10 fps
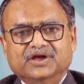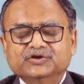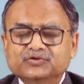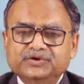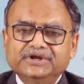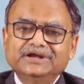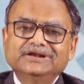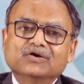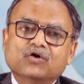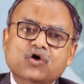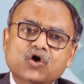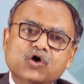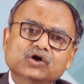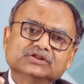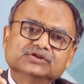You need
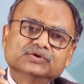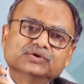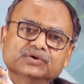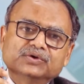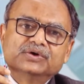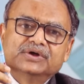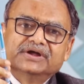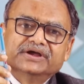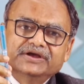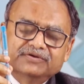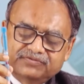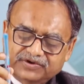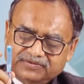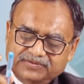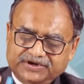all the
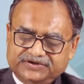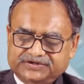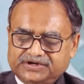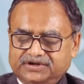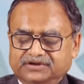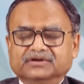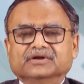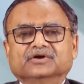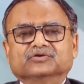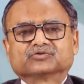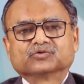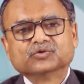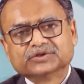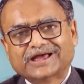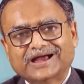information
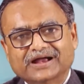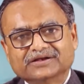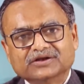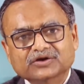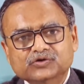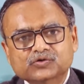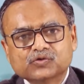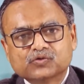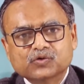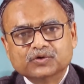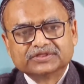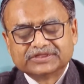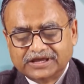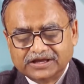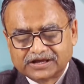so that you
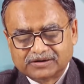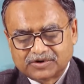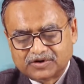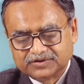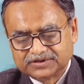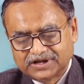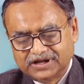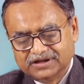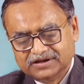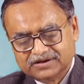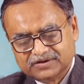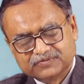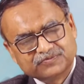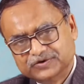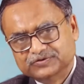could think about the
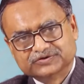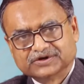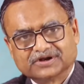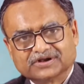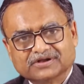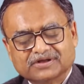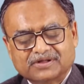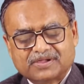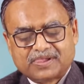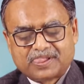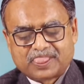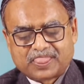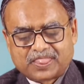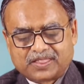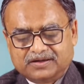future.
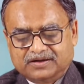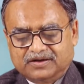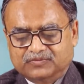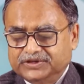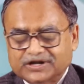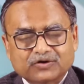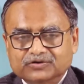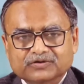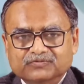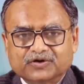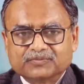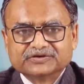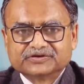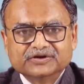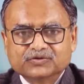Without
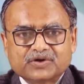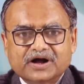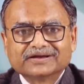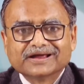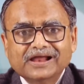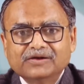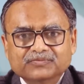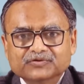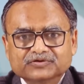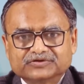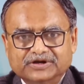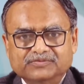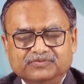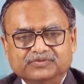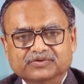information, you can't help
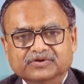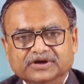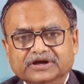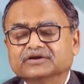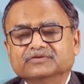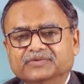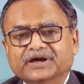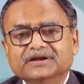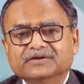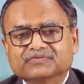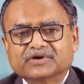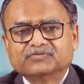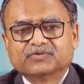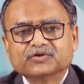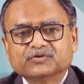yourself. It is very
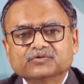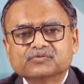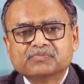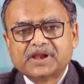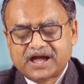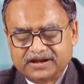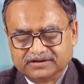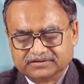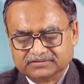difficult for you to plan.